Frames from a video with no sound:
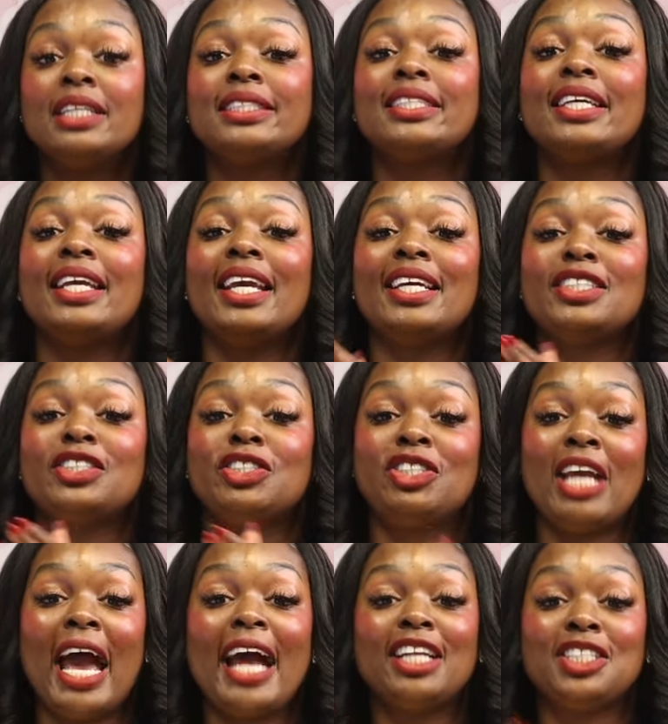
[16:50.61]
to get
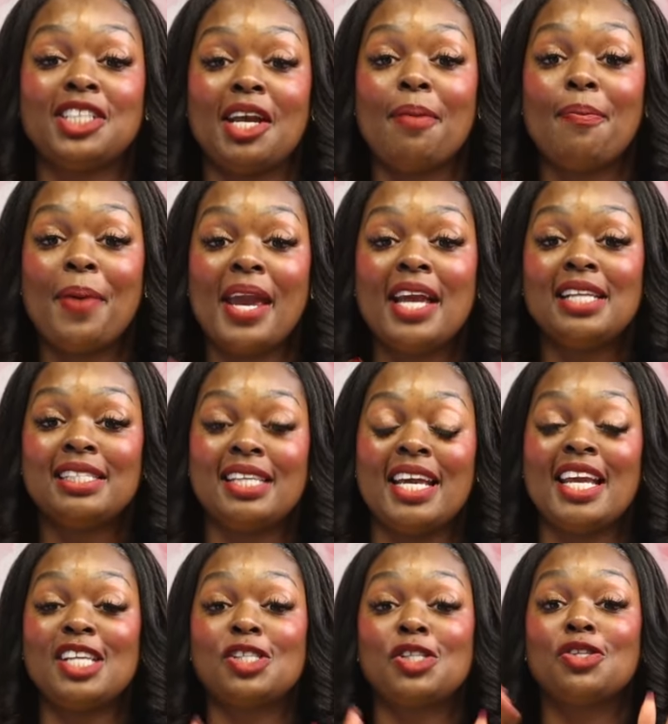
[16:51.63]

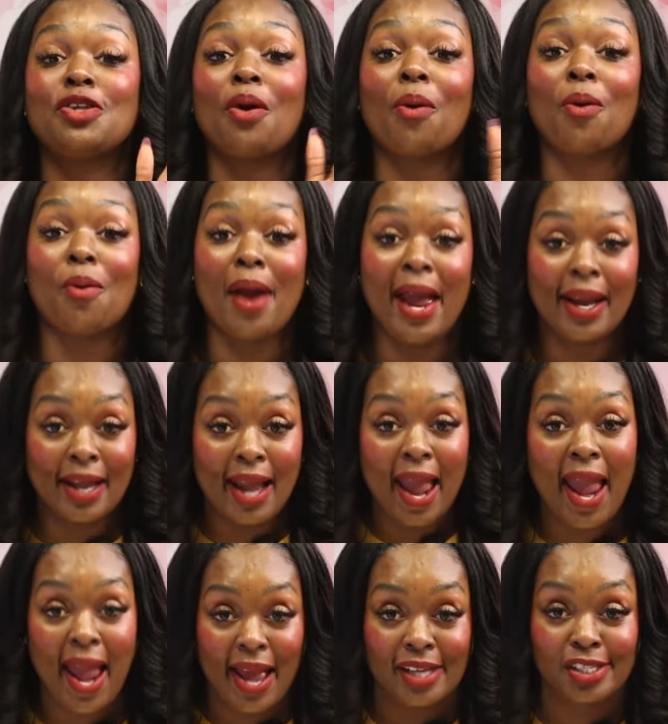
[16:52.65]
ChatGPT's direct
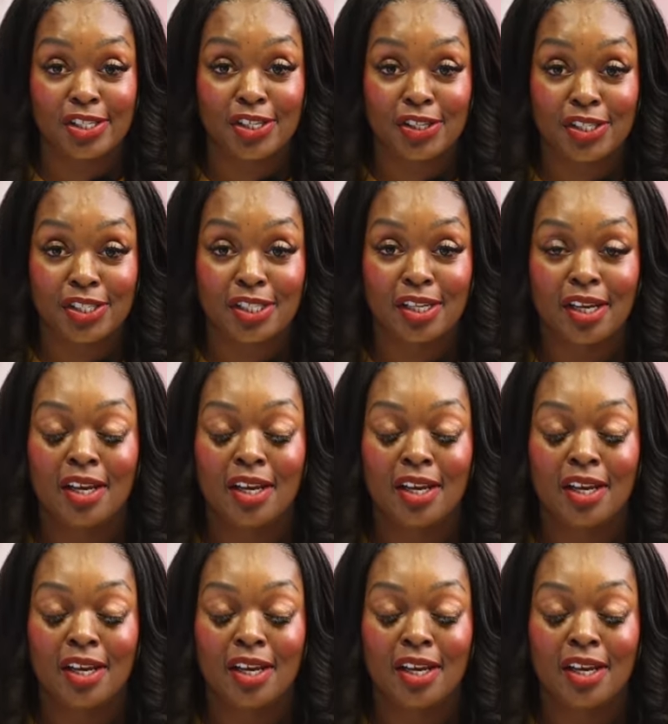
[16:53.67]
answers